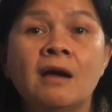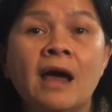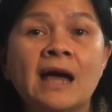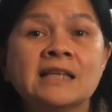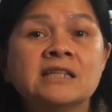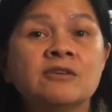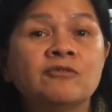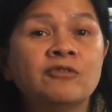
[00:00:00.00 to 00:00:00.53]

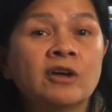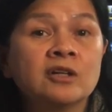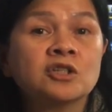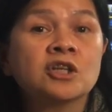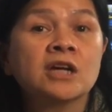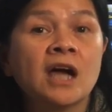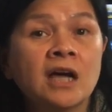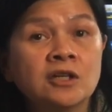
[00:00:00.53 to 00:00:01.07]
as he
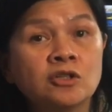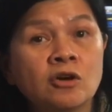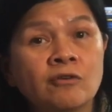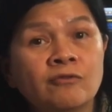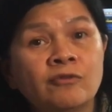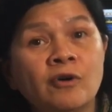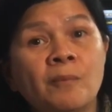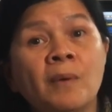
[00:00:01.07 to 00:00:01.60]
felt cut off
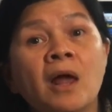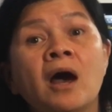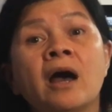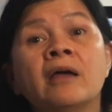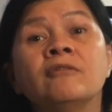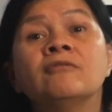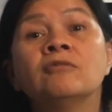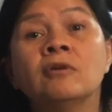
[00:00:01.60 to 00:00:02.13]
from
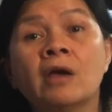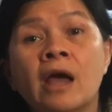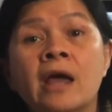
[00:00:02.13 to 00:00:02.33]
life